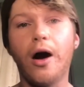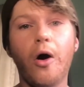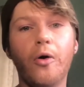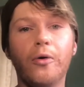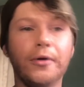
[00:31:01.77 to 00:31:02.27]
to
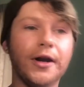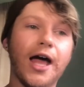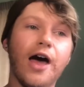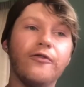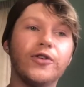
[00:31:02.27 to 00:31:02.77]
call our
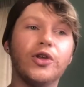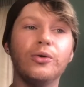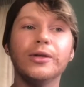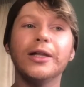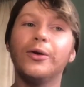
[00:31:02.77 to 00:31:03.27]
own and
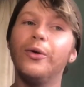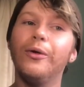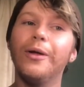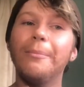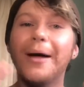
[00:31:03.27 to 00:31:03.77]
have
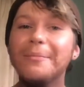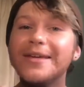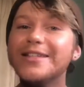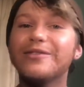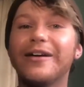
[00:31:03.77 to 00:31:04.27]
cute
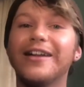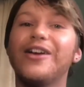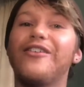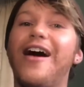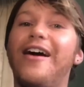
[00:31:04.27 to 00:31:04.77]
little
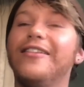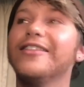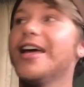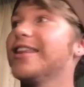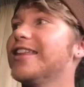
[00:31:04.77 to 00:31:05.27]
puppies running
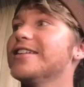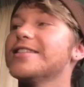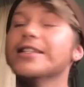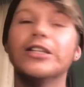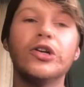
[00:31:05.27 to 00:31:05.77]
around.
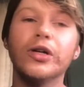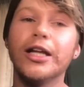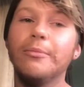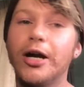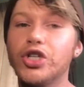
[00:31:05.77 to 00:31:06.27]
Like, that's
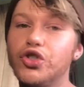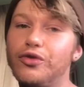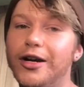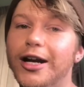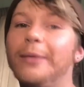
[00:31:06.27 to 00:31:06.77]
literally
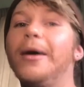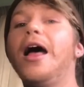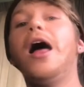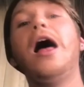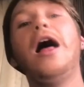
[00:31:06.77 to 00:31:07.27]
my
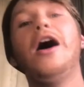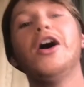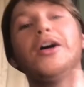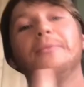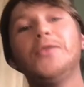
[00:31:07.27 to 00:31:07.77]
dream.
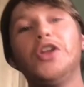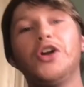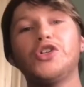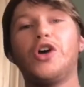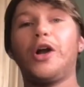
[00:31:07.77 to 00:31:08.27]

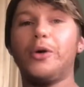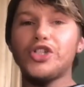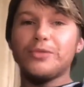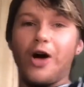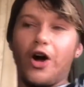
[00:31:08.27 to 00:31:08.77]
You know,
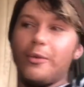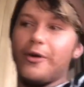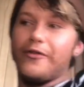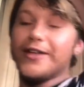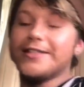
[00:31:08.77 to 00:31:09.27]
try to watch
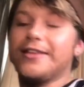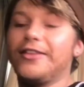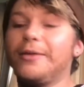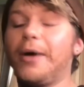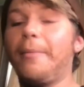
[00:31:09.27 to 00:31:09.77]
some horror
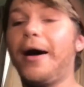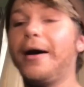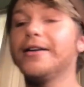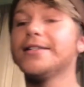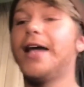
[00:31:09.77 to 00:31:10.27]
movies and
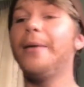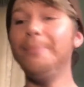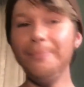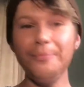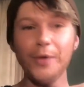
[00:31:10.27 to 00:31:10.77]
then my
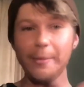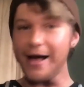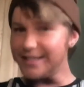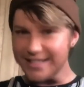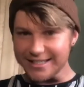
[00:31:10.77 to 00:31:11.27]
partner's like,
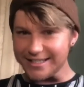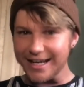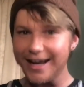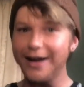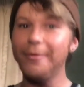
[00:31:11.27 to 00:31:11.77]
what
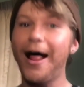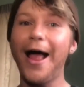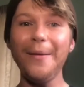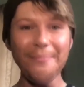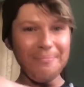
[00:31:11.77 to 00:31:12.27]
about
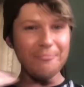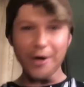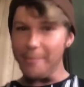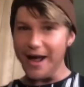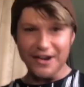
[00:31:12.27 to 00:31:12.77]
Disney? I'm like,
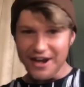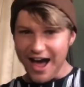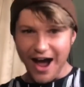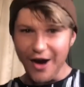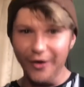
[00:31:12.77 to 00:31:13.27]
what
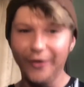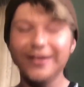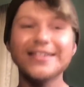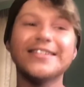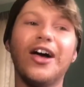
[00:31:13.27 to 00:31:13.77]
about
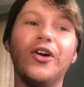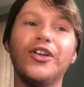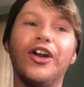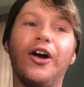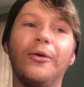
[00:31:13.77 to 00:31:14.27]
no?
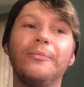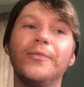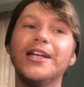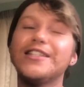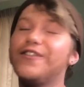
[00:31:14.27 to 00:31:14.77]
So, you
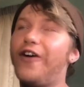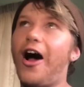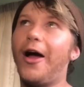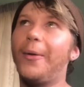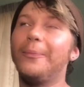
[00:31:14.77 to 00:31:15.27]
know,
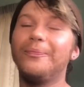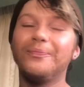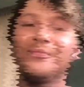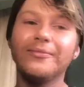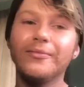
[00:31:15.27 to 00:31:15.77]
it's
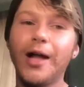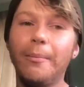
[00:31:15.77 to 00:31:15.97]
fine.